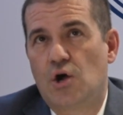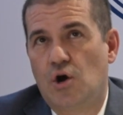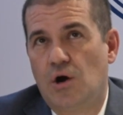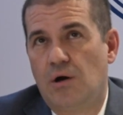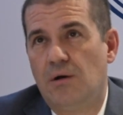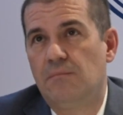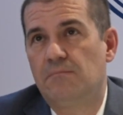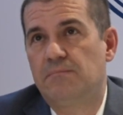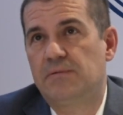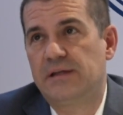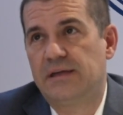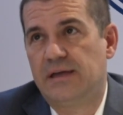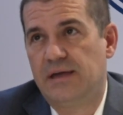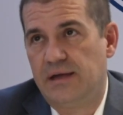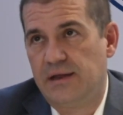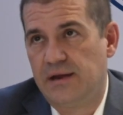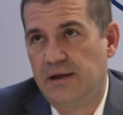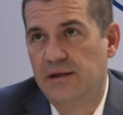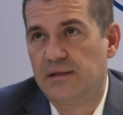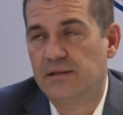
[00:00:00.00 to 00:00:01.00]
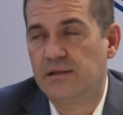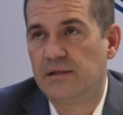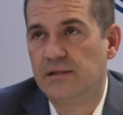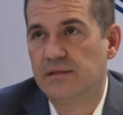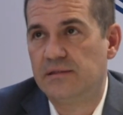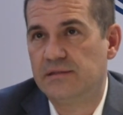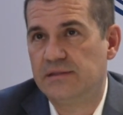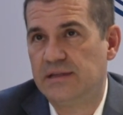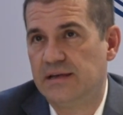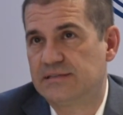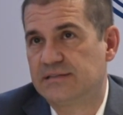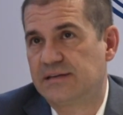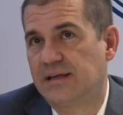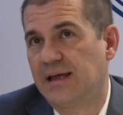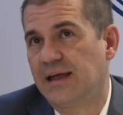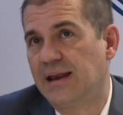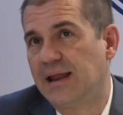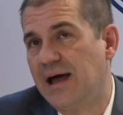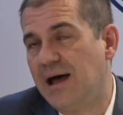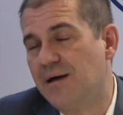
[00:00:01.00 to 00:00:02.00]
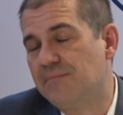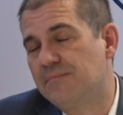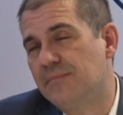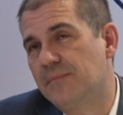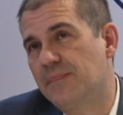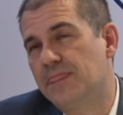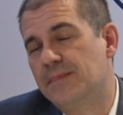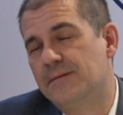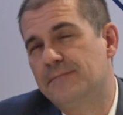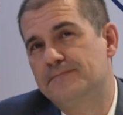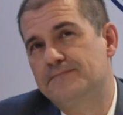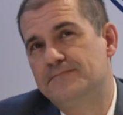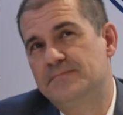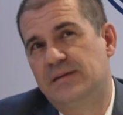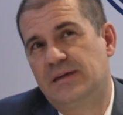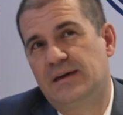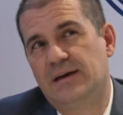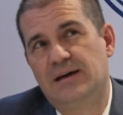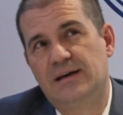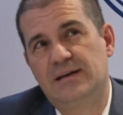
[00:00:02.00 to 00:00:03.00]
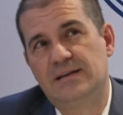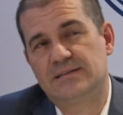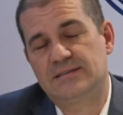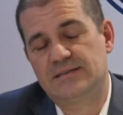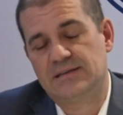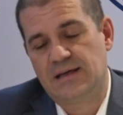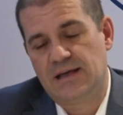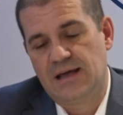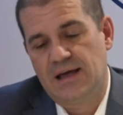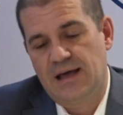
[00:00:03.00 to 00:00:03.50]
complicated, the scale up, because